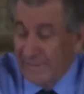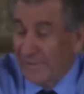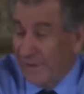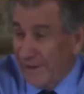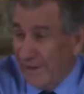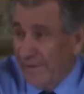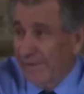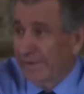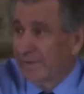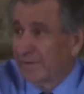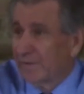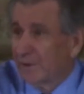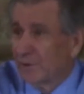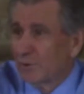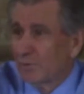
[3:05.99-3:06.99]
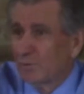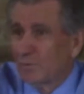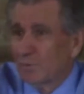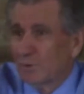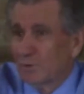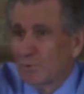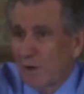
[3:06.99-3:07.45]
there you
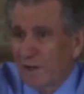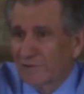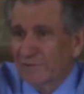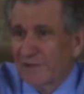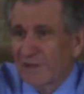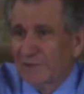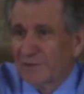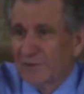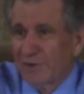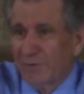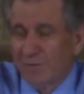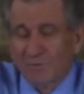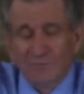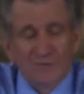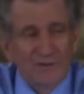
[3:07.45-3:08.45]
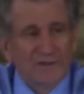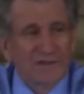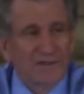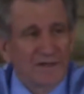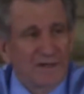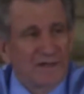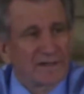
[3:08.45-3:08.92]
watch that show on Sunday
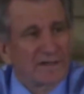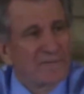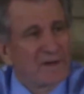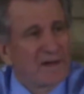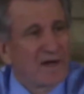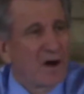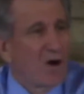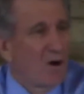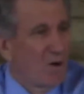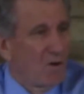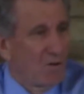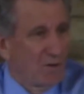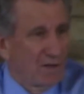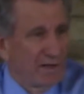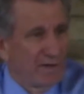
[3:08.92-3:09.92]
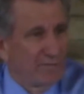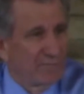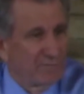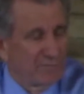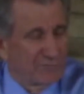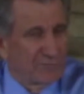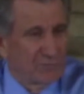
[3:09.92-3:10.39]
night, and they all have
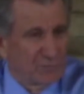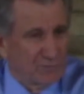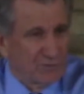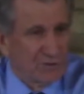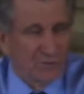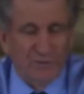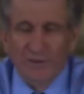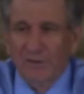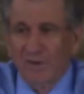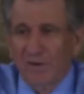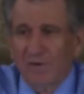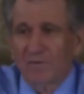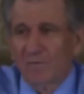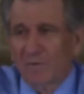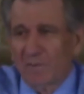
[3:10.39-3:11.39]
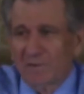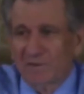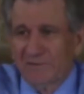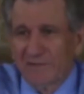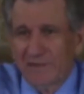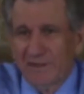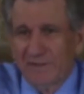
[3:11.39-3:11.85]
suits on, and all the women
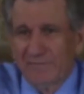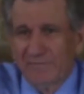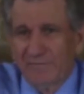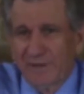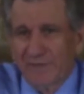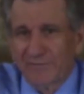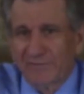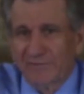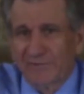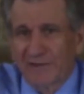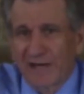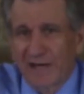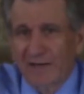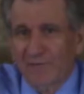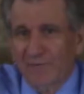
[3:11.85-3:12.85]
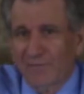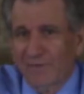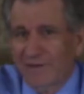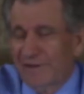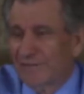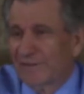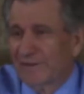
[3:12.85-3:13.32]
have dresses, and I don't
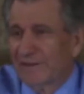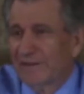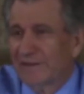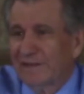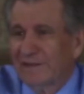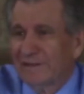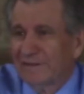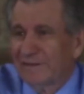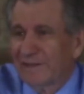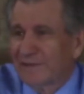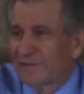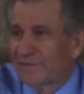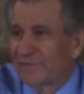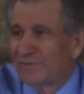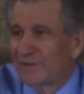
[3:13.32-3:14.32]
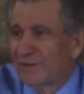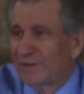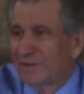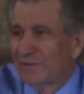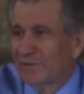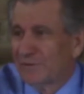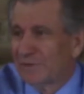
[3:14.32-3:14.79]
think that
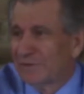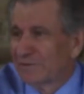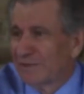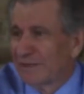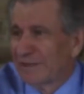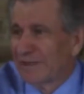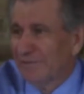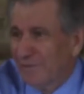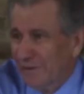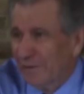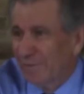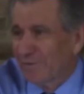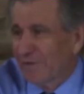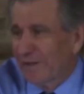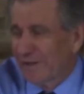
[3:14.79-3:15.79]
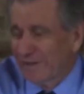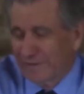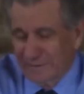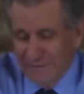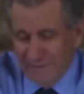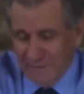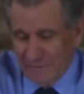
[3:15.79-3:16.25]
you can get in there without
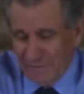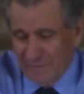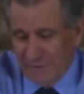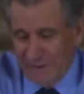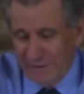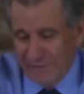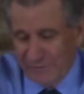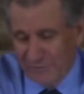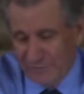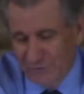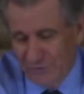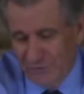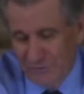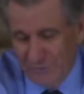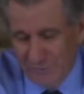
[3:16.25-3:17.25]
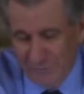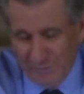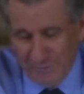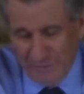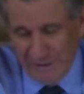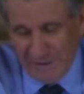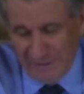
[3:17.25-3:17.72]
a suit if you're
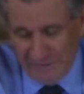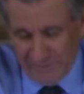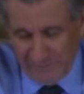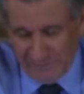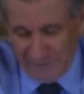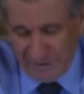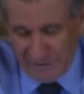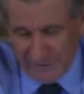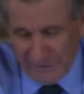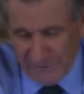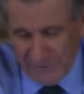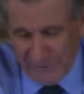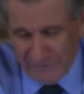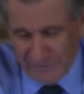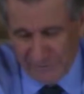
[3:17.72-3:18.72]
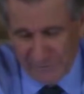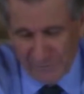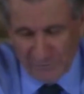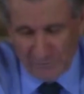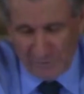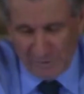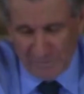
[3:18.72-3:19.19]
a man, or without a dress if
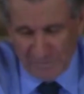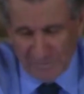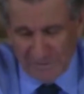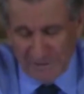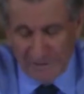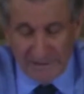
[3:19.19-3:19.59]
you're a woman.